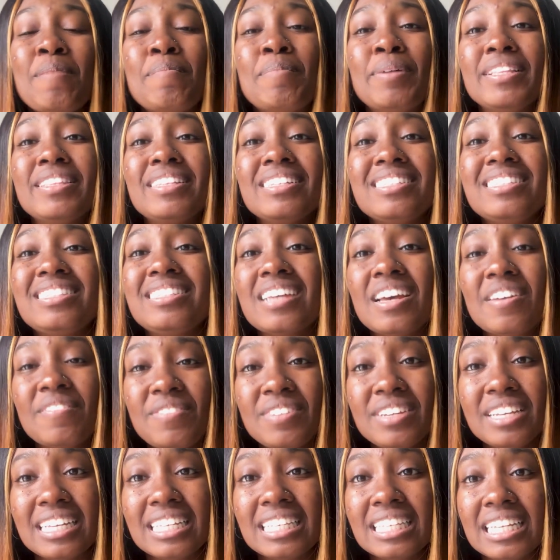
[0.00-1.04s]
But this
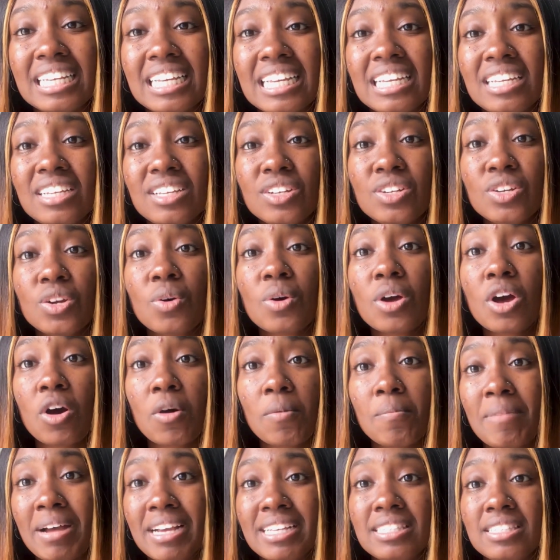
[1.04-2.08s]
definitely,
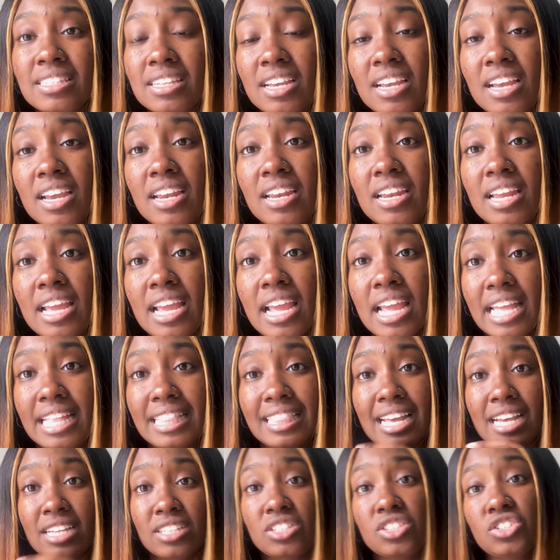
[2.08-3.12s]
helped my skin in
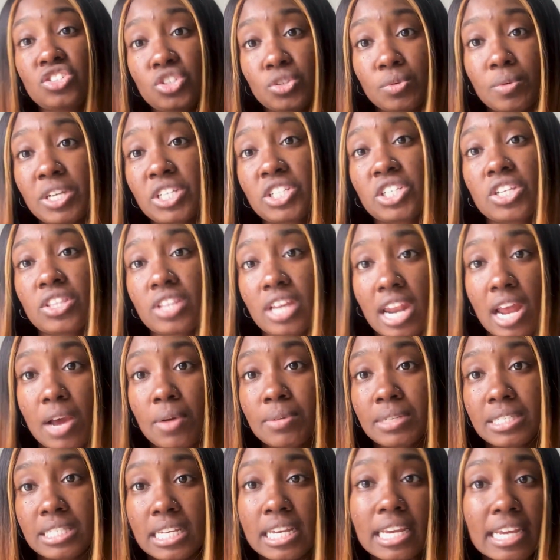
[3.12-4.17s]
that situation that I
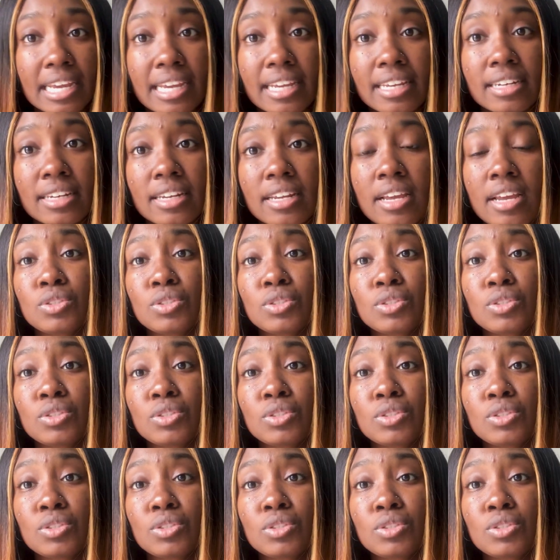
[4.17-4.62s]
was in.